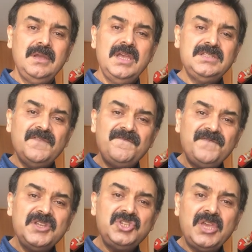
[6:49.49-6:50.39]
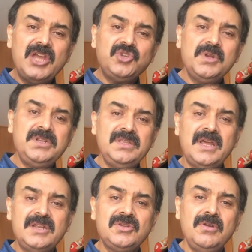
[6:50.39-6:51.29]
is the first casualty
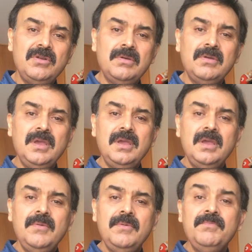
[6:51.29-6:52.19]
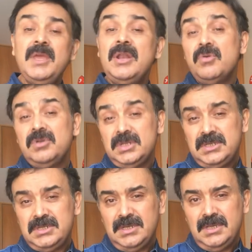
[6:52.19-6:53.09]
that's going to be
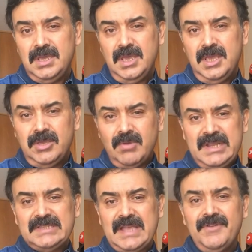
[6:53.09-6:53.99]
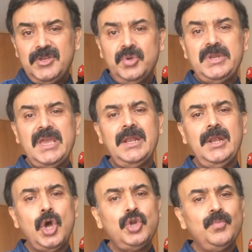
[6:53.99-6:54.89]
noticed. You will discover you take a
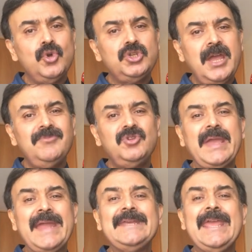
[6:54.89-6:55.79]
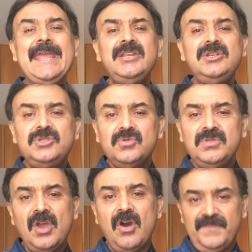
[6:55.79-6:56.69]
lot more time to get into
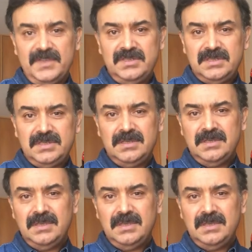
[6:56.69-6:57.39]
the office.